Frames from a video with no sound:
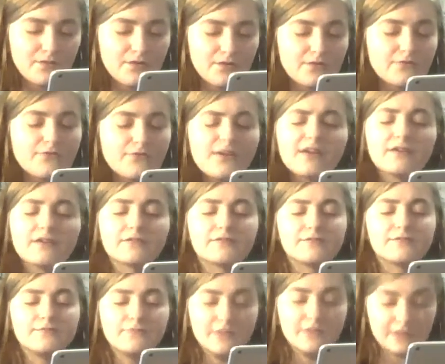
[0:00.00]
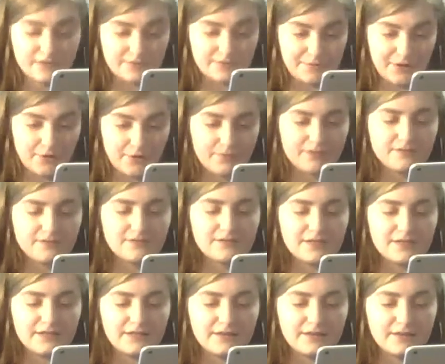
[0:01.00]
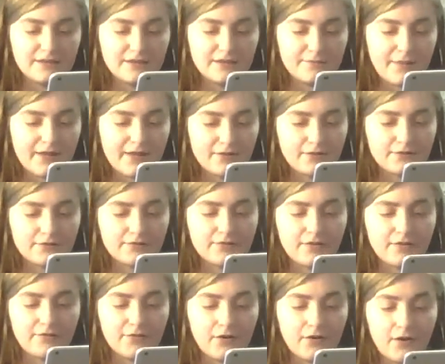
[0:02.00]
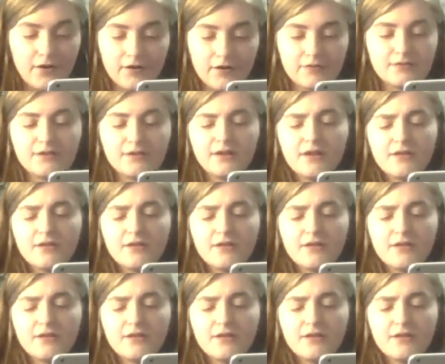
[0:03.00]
failed experiments in the matters of the heart,